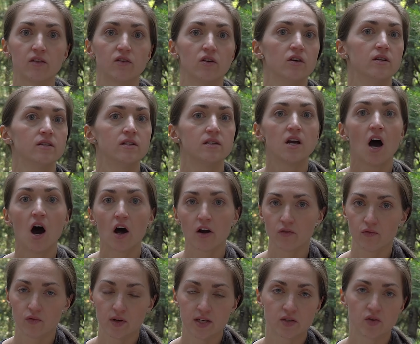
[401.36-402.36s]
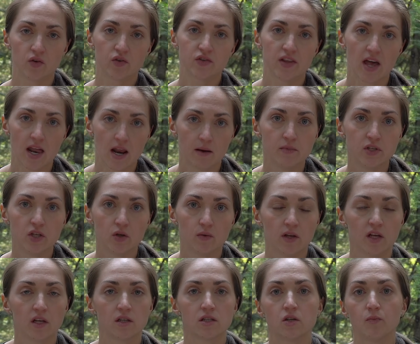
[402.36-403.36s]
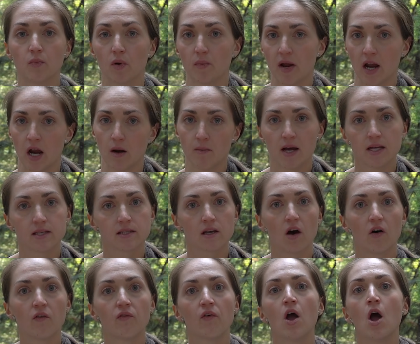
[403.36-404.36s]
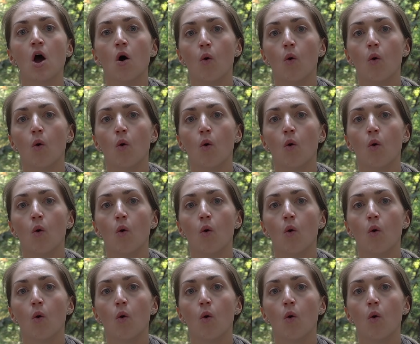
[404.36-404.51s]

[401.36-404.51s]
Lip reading: there is a ton of research that I'm doing to prepare myself.